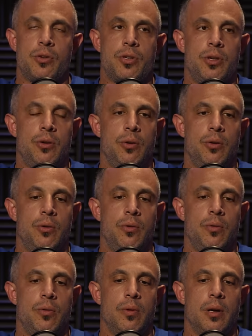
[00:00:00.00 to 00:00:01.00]

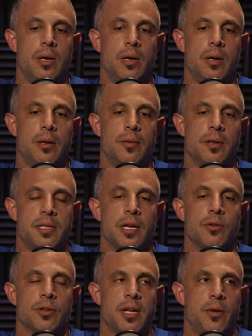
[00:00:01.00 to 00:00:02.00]
to uh, the
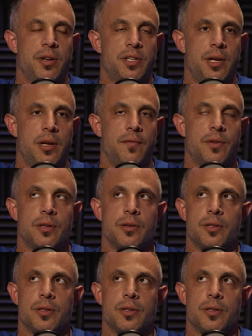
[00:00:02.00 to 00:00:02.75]
signals that it receives.